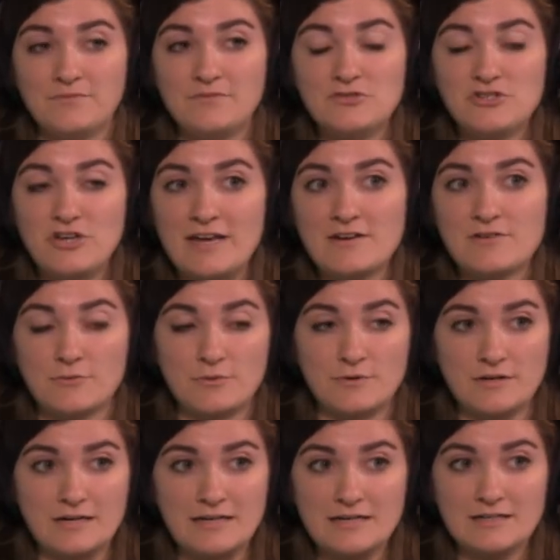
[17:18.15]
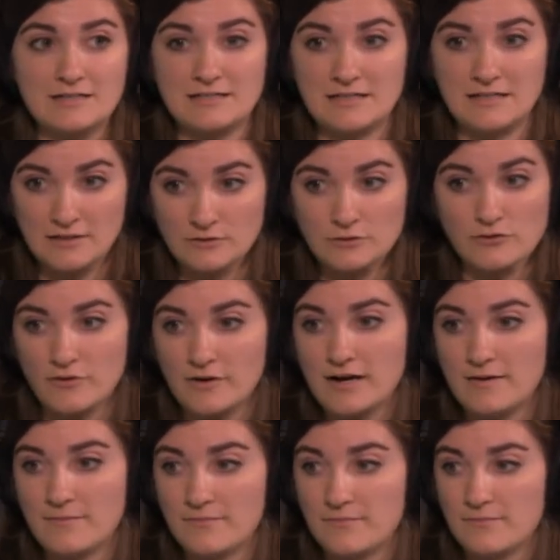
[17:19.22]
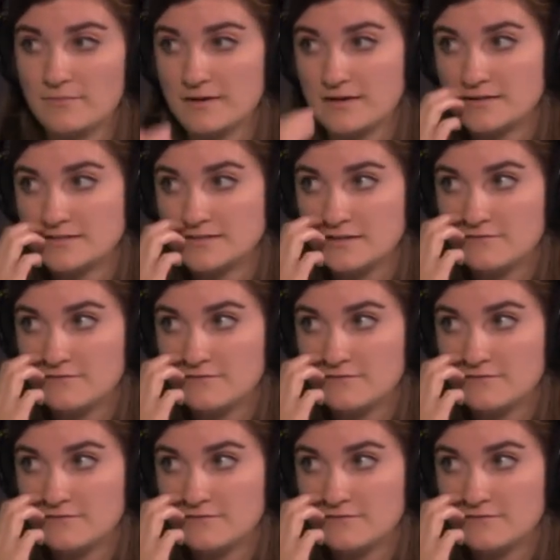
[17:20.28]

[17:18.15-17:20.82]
Jake or Nick to kill Troy because mm.